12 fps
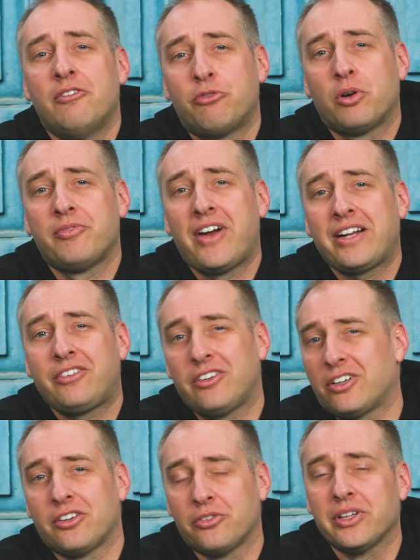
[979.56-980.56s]
form factor,
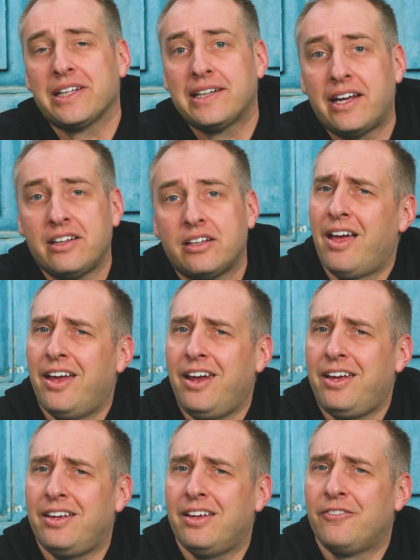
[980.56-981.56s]
are going to really like. And
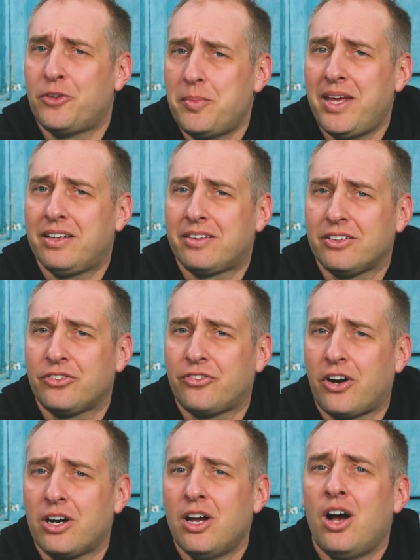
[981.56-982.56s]
hey, if you made it this
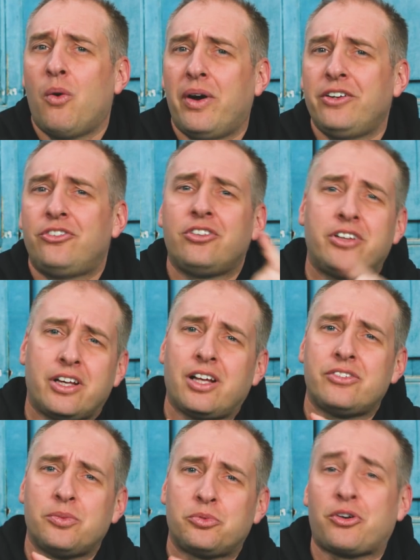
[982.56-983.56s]
far, why don't you click
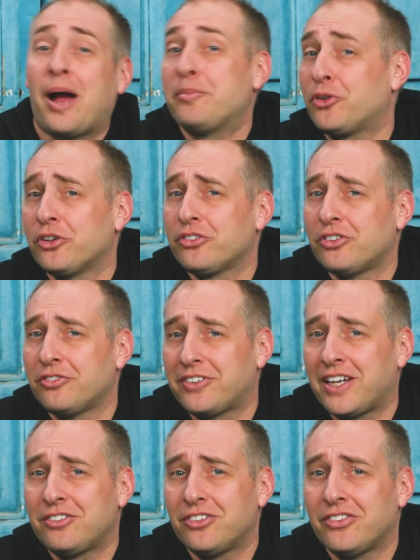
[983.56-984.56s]
on subscribe, turn on
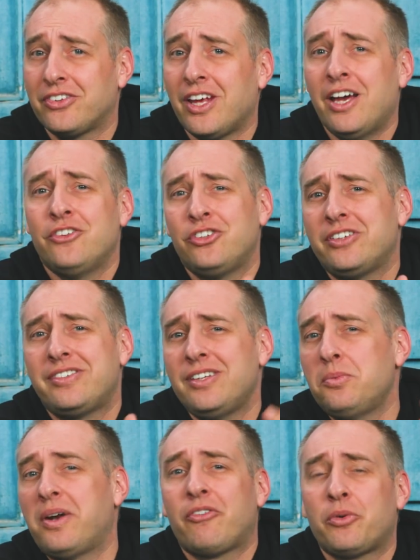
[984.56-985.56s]
notifications so you can
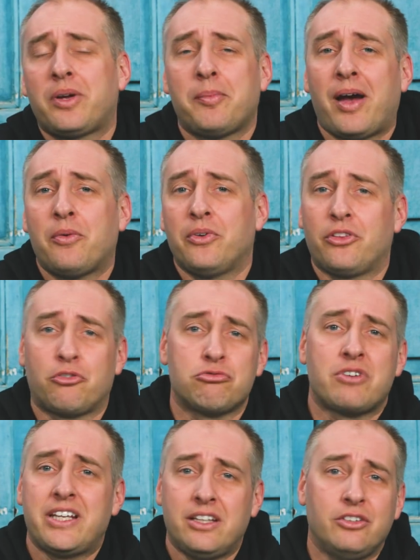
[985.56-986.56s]
see whenever we come out with
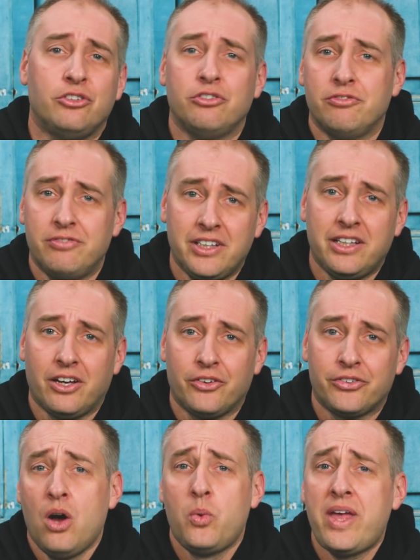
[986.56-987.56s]
great new videos.